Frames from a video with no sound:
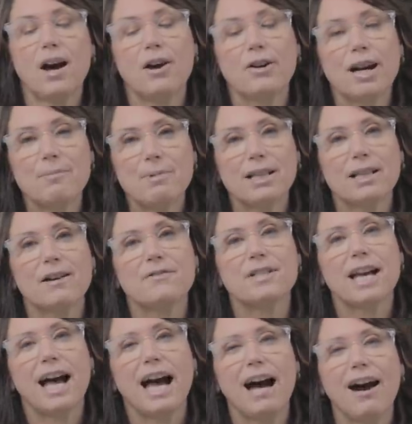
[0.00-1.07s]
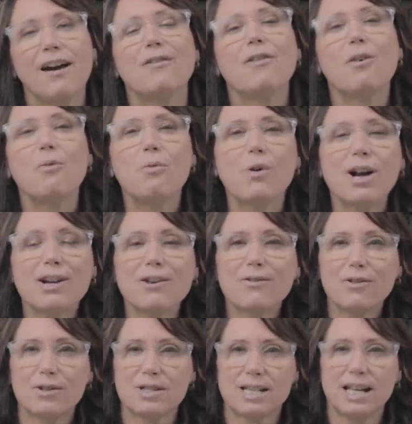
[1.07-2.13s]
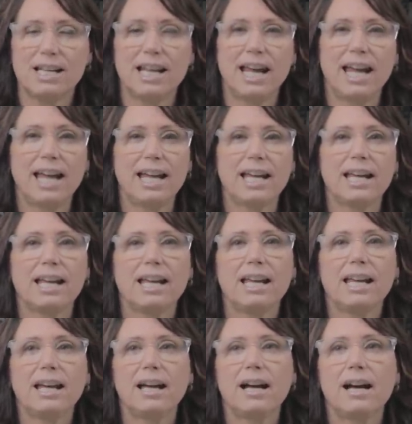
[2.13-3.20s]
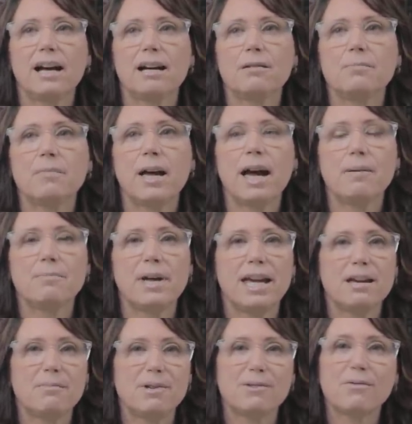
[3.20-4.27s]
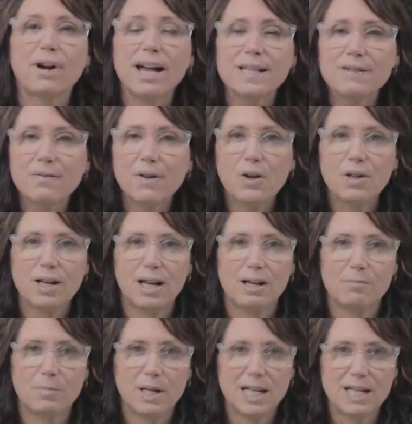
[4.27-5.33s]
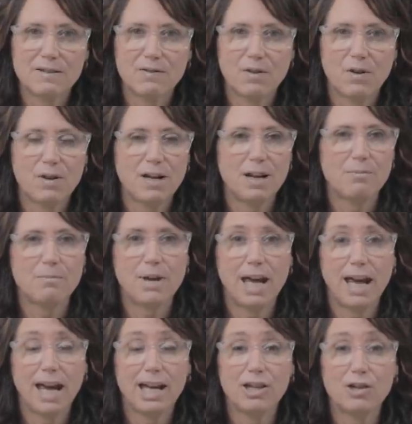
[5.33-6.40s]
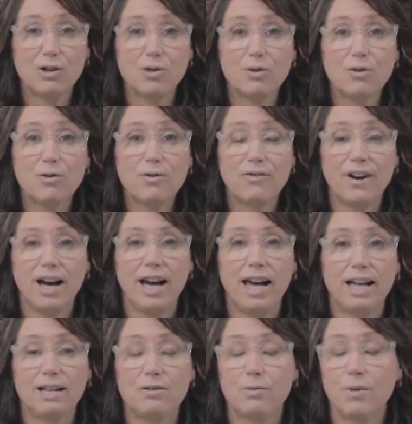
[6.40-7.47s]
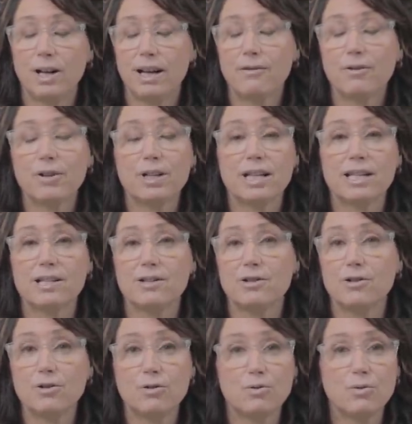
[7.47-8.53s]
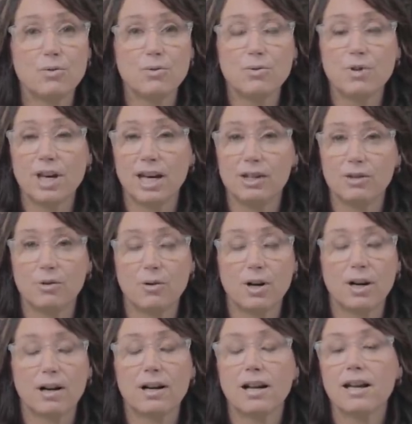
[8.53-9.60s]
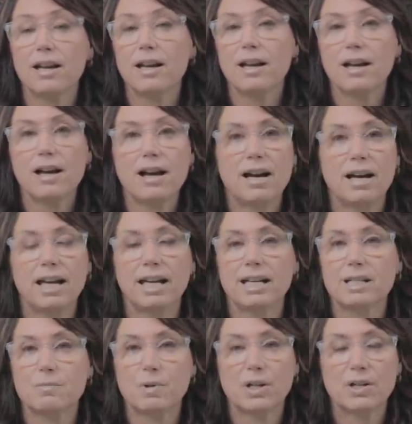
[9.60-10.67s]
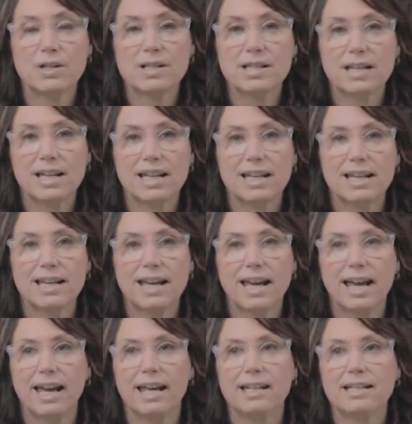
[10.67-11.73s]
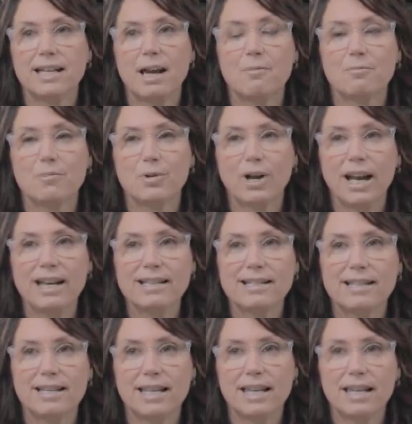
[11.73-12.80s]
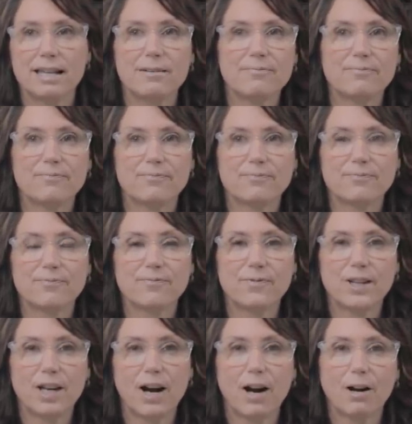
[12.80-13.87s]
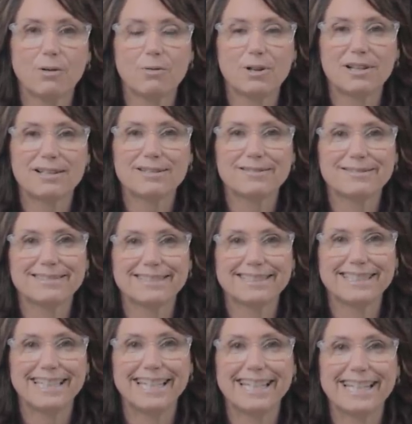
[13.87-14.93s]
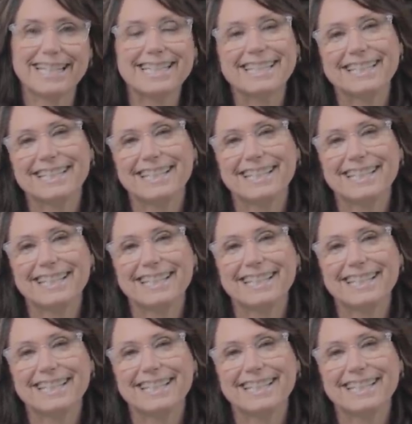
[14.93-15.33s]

All right, my loves, have a wonderful Sunday. May it be restful and peaceful, and may you find whatever it is new that you're experiencing and embrace the awkward in it.